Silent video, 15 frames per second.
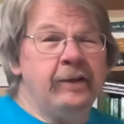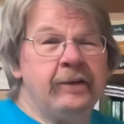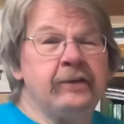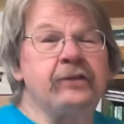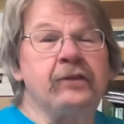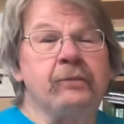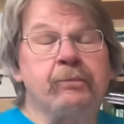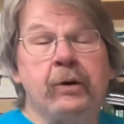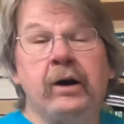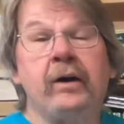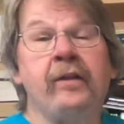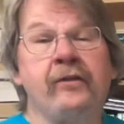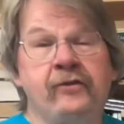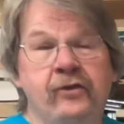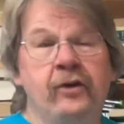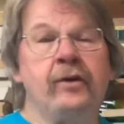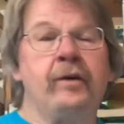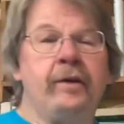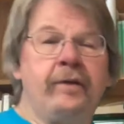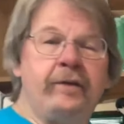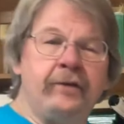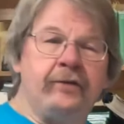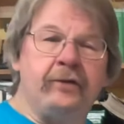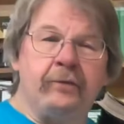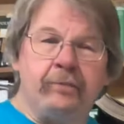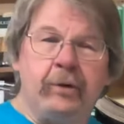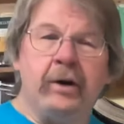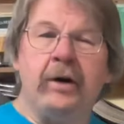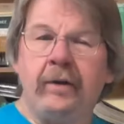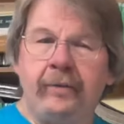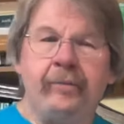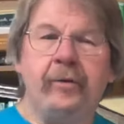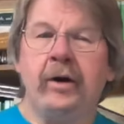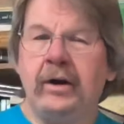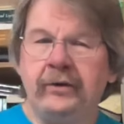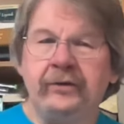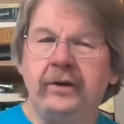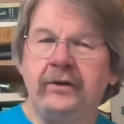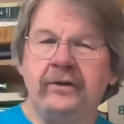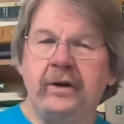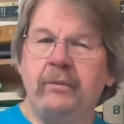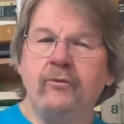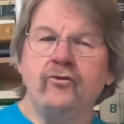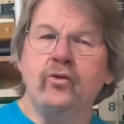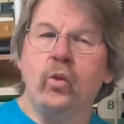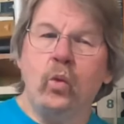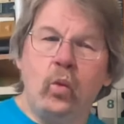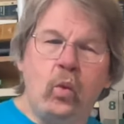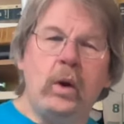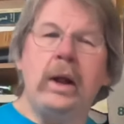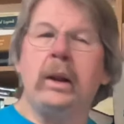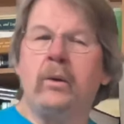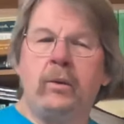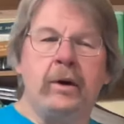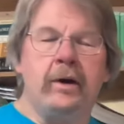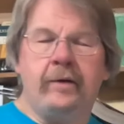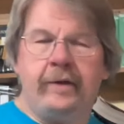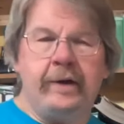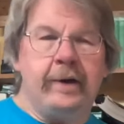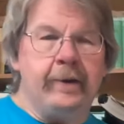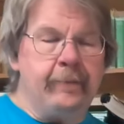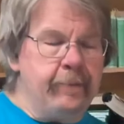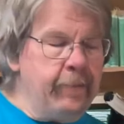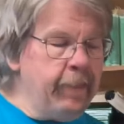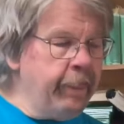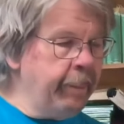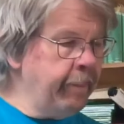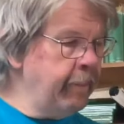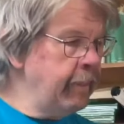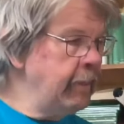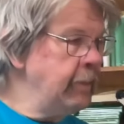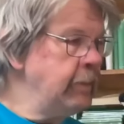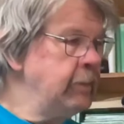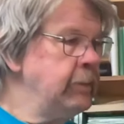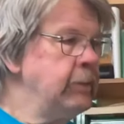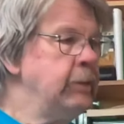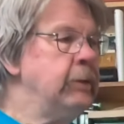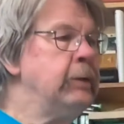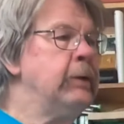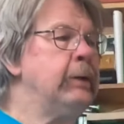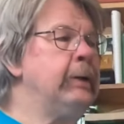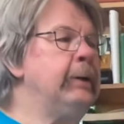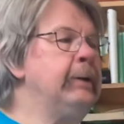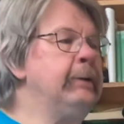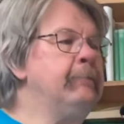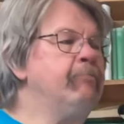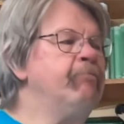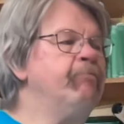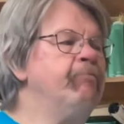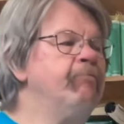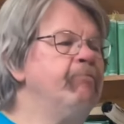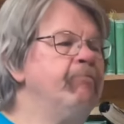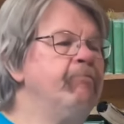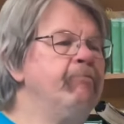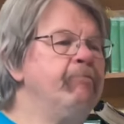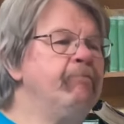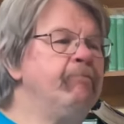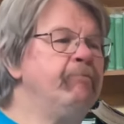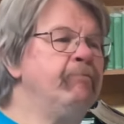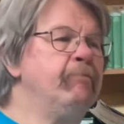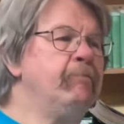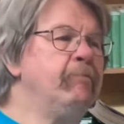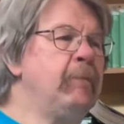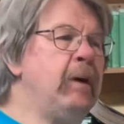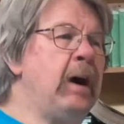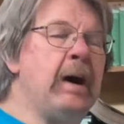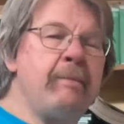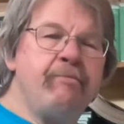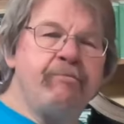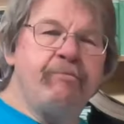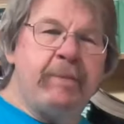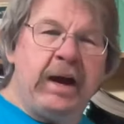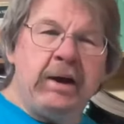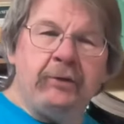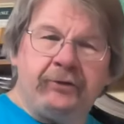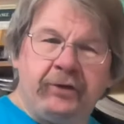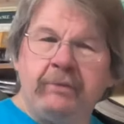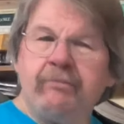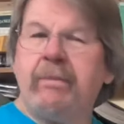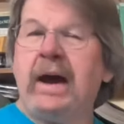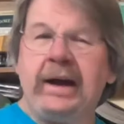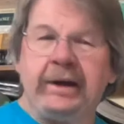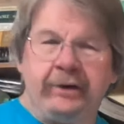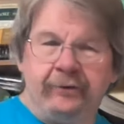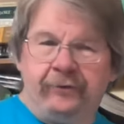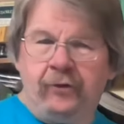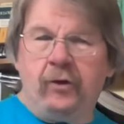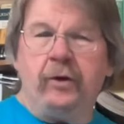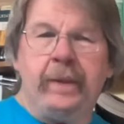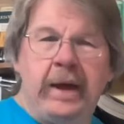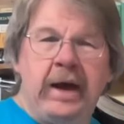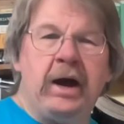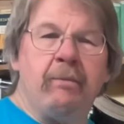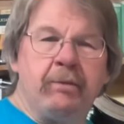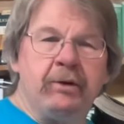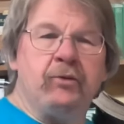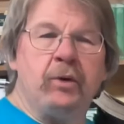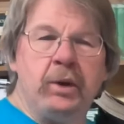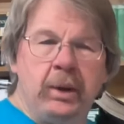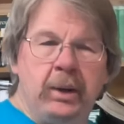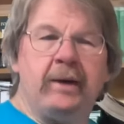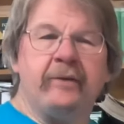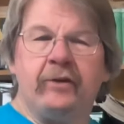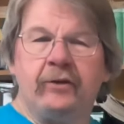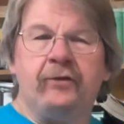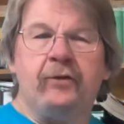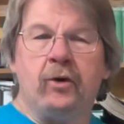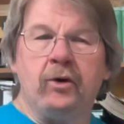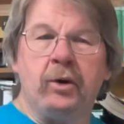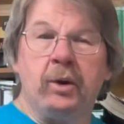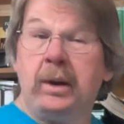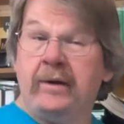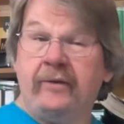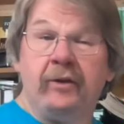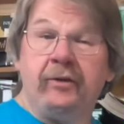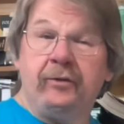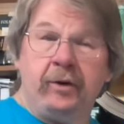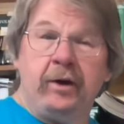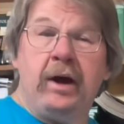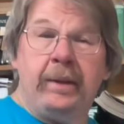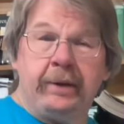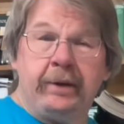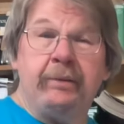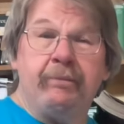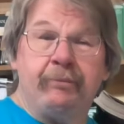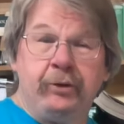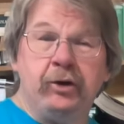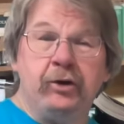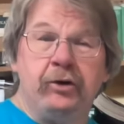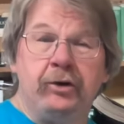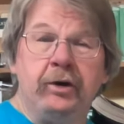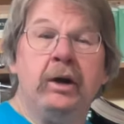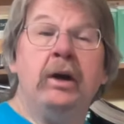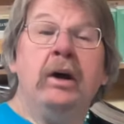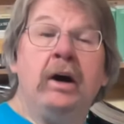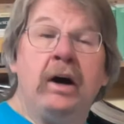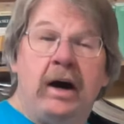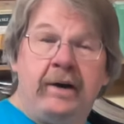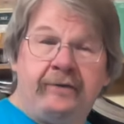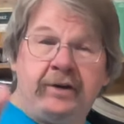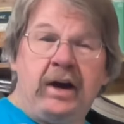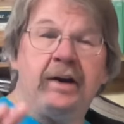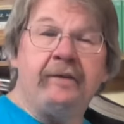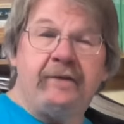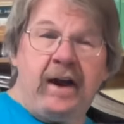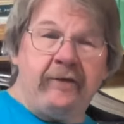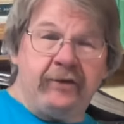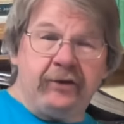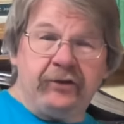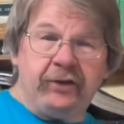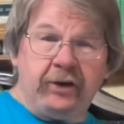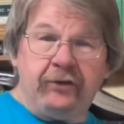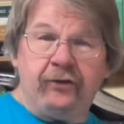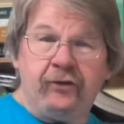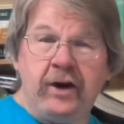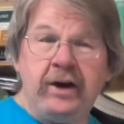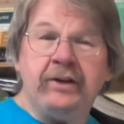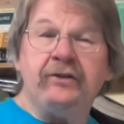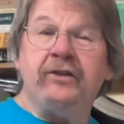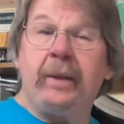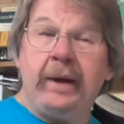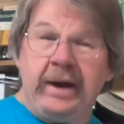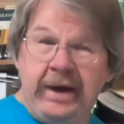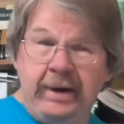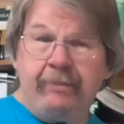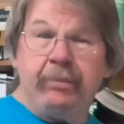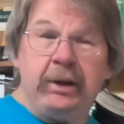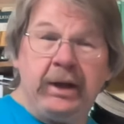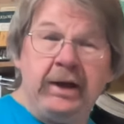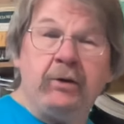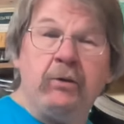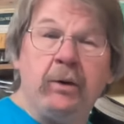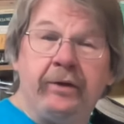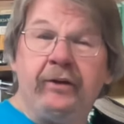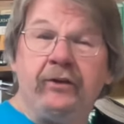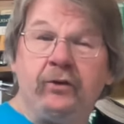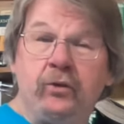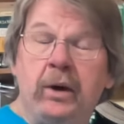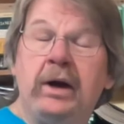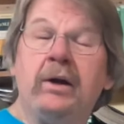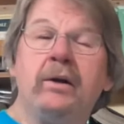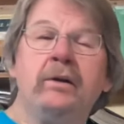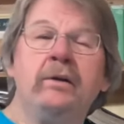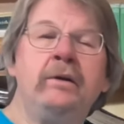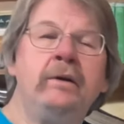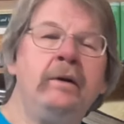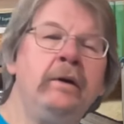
this is part of the journey. This is part of the process. I'm well aware of that. Um, I'm bouncing back and forth now between level four and level three on the computer. I've got five or six friends that I am playing with as well.